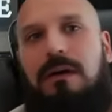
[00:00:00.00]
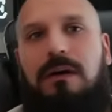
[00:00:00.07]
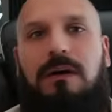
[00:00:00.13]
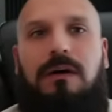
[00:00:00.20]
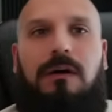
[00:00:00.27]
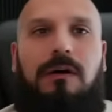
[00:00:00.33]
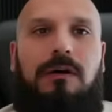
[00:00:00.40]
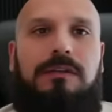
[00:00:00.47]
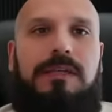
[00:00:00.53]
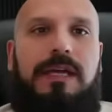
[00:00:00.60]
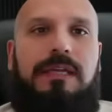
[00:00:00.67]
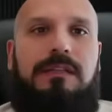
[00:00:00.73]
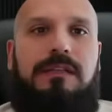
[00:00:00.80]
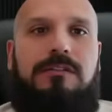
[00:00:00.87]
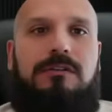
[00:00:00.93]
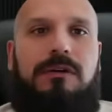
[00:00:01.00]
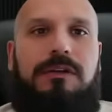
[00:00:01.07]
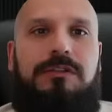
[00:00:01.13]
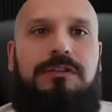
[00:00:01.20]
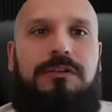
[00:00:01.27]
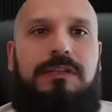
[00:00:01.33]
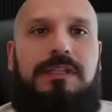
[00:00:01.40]
All day, let's go ahead and
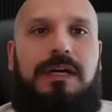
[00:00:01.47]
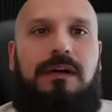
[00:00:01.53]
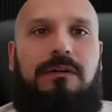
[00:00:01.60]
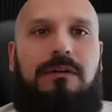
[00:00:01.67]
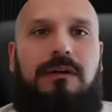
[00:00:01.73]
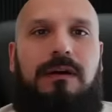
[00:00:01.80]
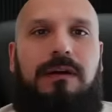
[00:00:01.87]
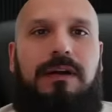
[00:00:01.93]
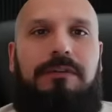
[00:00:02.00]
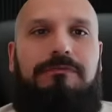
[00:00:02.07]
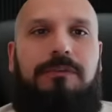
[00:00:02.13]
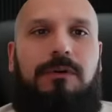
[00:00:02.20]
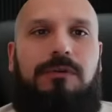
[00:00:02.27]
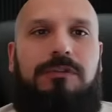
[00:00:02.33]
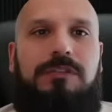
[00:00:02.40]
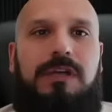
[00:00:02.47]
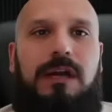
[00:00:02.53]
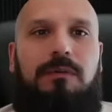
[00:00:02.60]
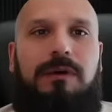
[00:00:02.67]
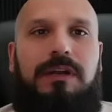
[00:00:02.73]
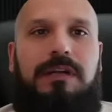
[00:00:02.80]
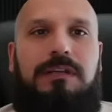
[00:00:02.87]
turn it down. All right, folks, I
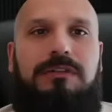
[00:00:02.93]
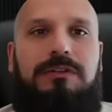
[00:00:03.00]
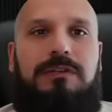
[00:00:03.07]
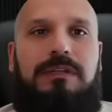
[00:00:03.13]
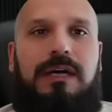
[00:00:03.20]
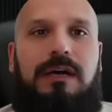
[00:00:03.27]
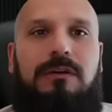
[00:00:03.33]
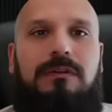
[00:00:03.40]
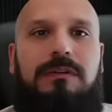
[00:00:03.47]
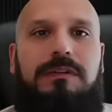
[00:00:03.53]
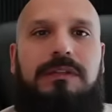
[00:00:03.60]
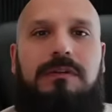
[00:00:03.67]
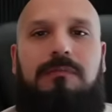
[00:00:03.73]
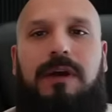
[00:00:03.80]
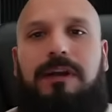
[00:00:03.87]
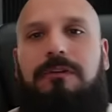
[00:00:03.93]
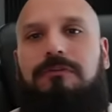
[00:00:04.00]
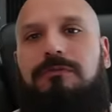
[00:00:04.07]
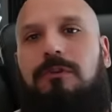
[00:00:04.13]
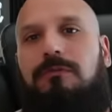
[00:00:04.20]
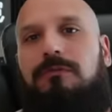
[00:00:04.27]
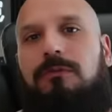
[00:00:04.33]
went ahead and turned down the
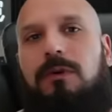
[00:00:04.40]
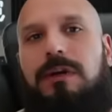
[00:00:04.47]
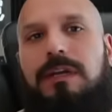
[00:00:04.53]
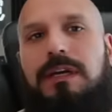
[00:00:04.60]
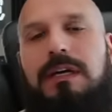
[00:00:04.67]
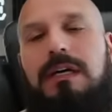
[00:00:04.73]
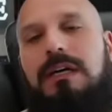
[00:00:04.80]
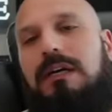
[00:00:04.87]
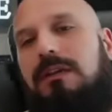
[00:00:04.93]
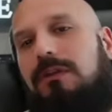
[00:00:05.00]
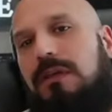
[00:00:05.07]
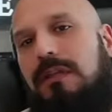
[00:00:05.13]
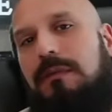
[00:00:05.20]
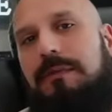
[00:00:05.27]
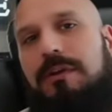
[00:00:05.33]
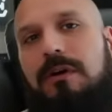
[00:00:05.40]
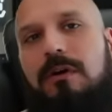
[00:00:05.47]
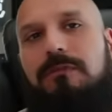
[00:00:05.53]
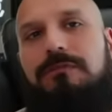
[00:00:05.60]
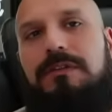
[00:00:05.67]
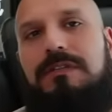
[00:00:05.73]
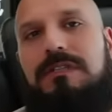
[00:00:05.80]
microphone for you. You can let me know
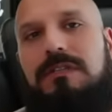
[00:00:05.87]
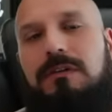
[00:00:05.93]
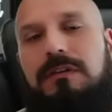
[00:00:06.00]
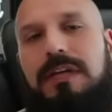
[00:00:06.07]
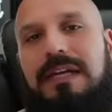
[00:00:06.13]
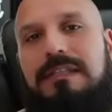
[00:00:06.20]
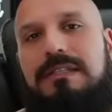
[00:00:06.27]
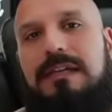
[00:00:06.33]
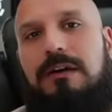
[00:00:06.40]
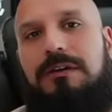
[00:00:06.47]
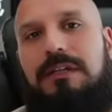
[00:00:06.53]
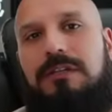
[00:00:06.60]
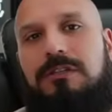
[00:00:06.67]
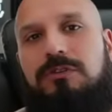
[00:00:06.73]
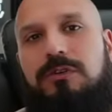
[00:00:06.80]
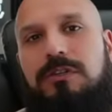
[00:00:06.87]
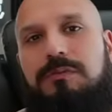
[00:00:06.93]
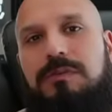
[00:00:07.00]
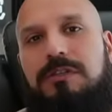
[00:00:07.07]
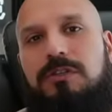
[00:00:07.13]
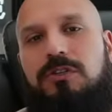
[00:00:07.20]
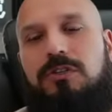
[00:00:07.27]
if it's still not sounding as crisp
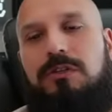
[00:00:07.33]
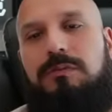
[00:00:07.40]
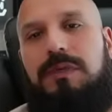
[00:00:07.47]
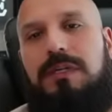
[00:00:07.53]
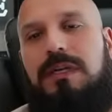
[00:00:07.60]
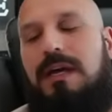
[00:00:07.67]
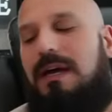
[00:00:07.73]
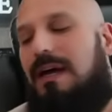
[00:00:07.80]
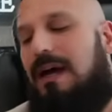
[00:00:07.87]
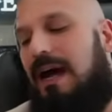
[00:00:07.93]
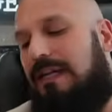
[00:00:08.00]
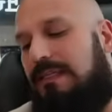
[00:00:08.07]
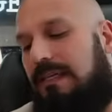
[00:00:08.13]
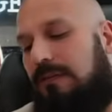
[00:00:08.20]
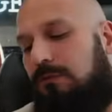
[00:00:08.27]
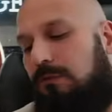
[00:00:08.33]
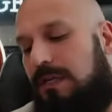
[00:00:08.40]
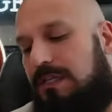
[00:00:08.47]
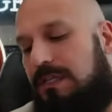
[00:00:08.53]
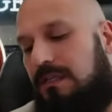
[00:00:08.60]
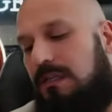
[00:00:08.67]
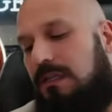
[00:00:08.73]
as it should be. I did
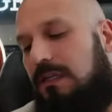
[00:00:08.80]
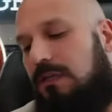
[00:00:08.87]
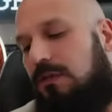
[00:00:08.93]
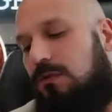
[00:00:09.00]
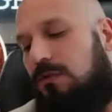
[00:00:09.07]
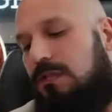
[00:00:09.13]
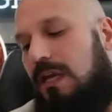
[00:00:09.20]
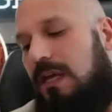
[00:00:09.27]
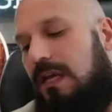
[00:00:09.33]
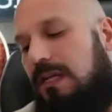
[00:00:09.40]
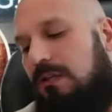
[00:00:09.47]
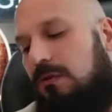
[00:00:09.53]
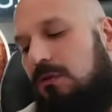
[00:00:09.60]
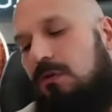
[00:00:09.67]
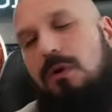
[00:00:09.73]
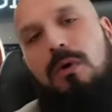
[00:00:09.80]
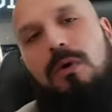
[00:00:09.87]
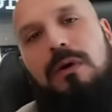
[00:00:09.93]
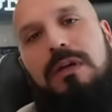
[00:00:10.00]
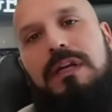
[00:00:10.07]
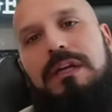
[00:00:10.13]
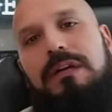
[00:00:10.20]
recently use a new
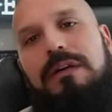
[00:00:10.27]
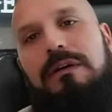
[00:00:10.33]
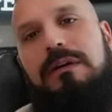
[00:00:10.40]
cord here.